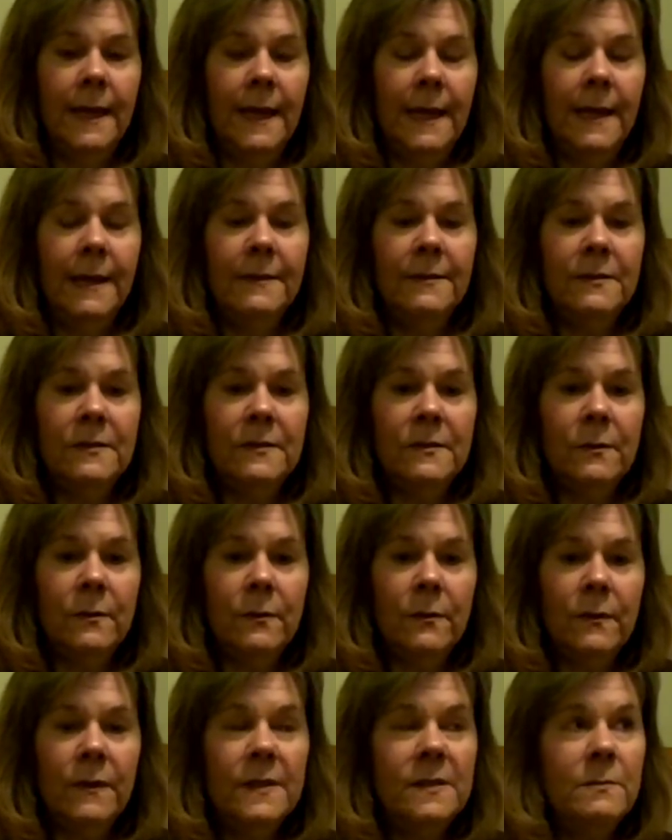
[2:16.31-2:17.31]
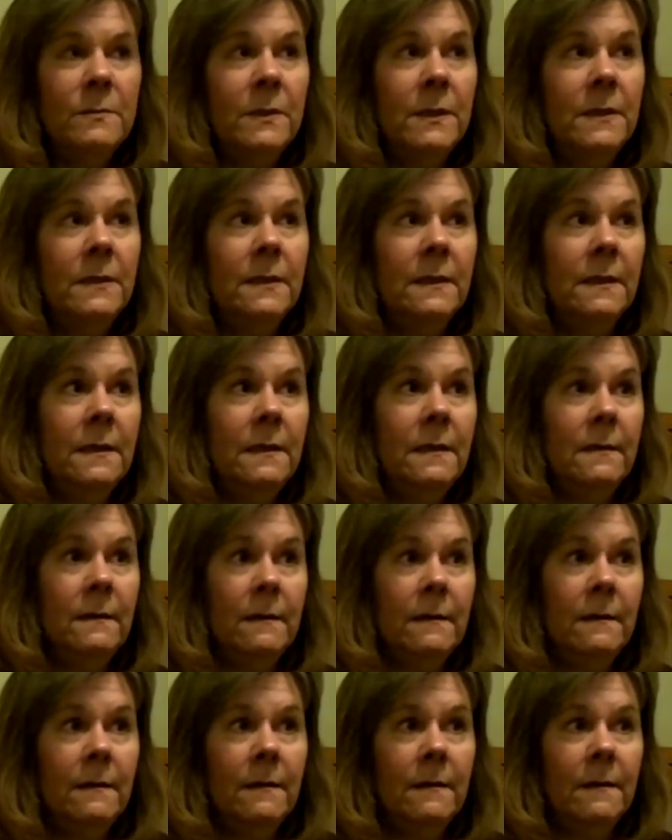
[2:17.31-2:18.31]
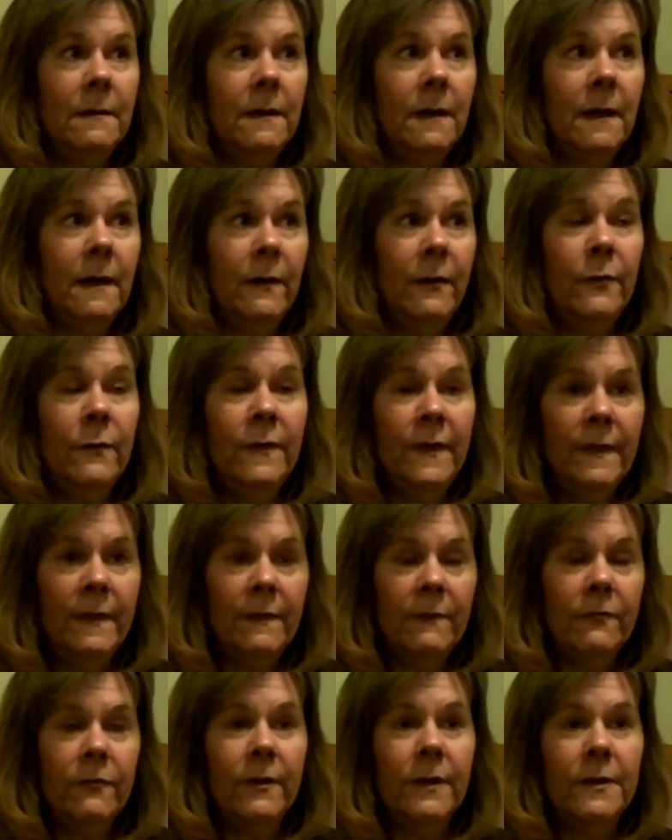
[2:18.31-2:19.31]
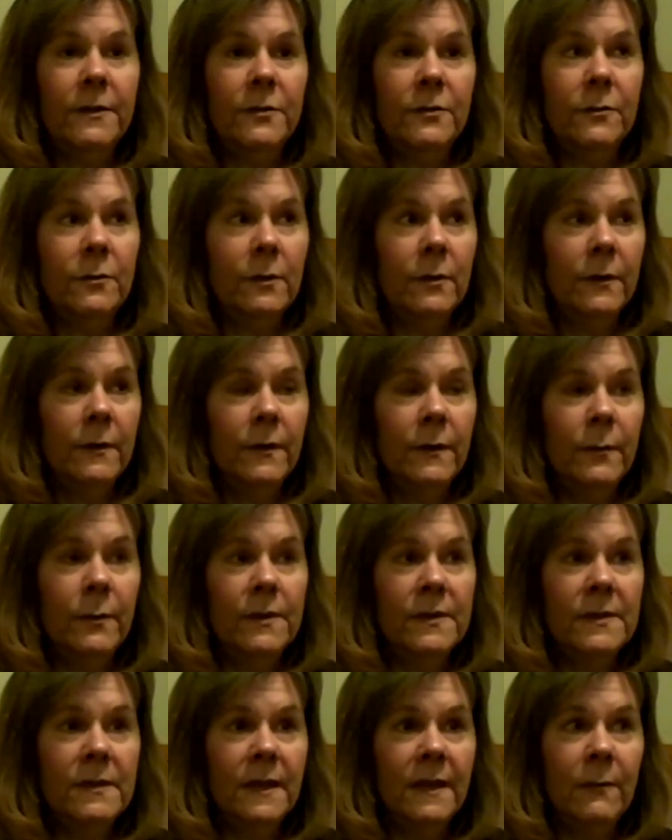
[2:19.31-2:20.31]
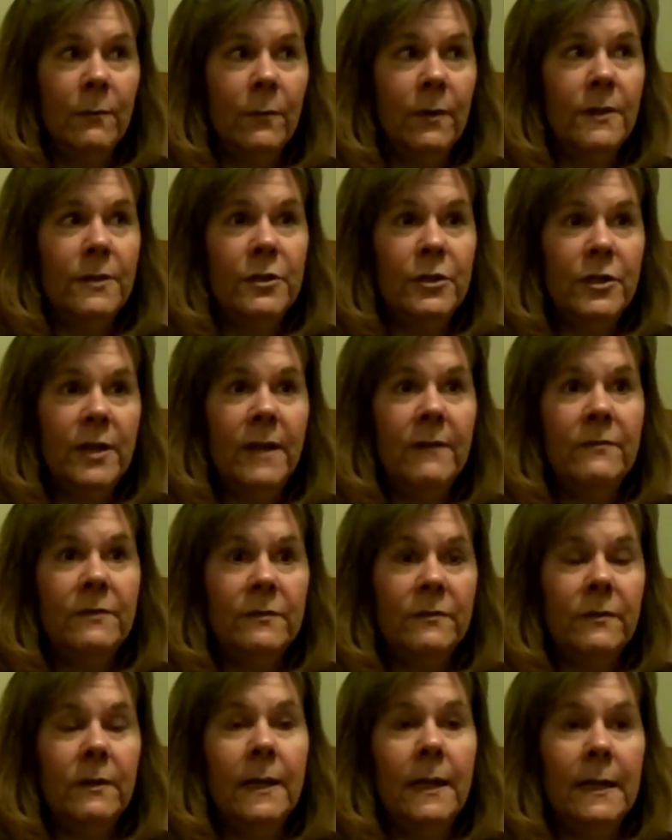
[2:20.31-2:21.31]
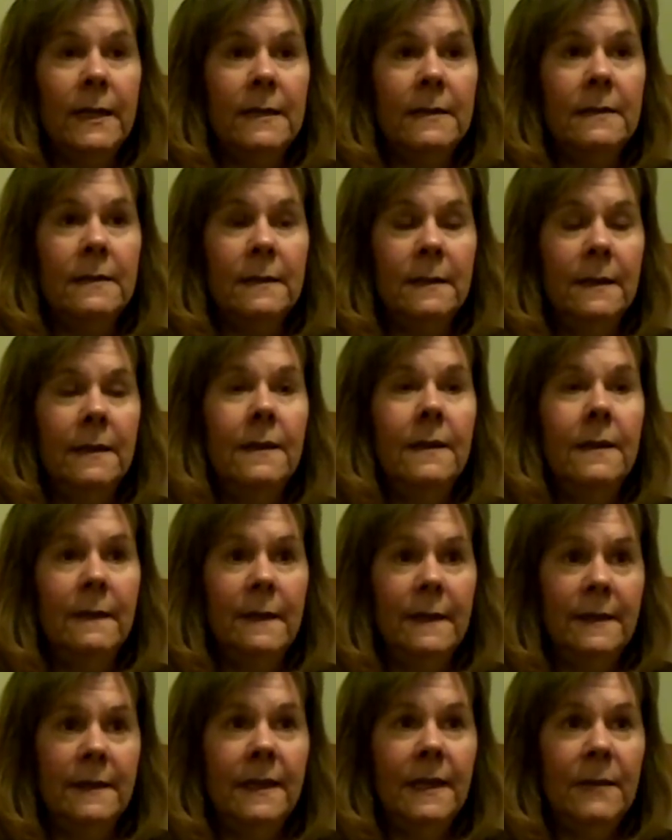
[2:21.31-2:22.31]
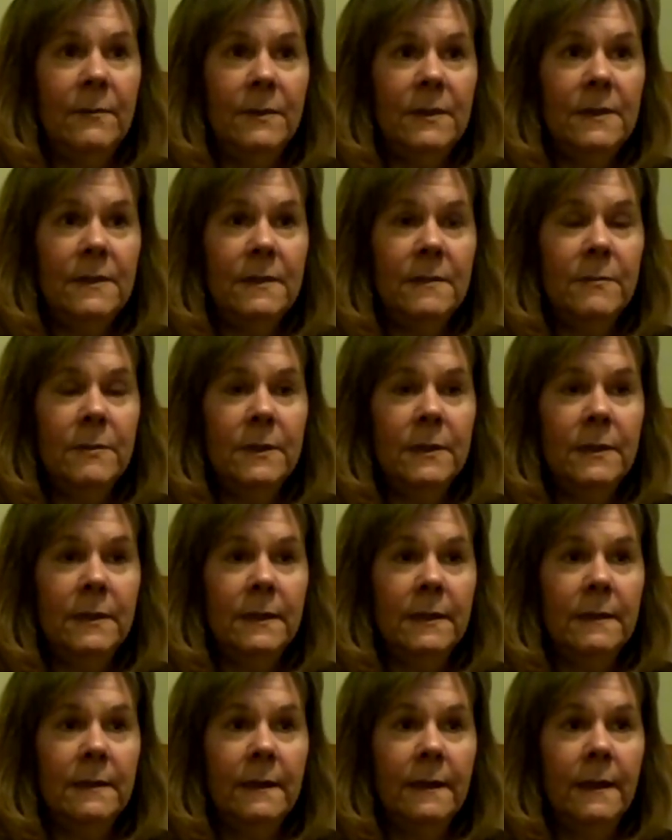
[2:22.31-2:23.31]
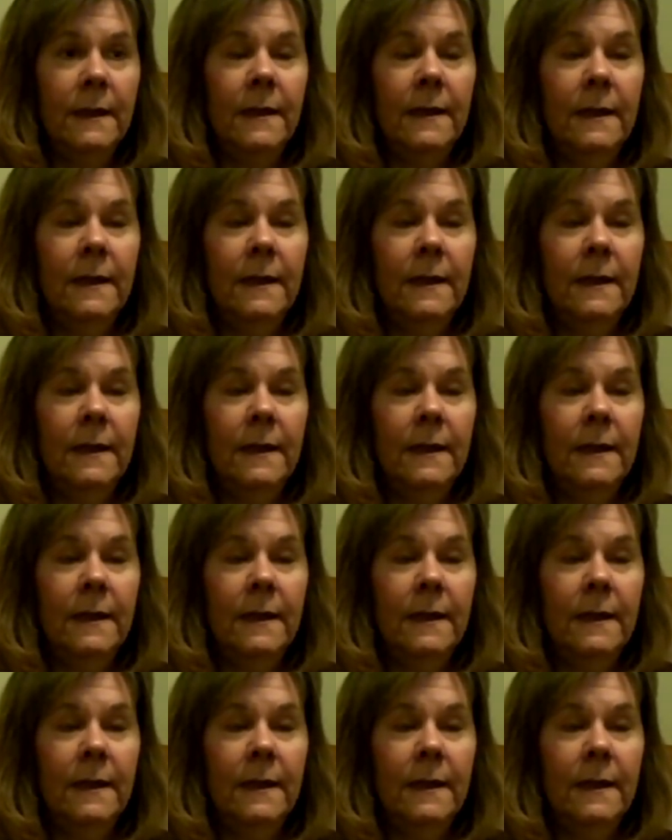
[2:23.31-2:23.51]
And so this building, other than the front door, there was not one shaft of light that came into the building.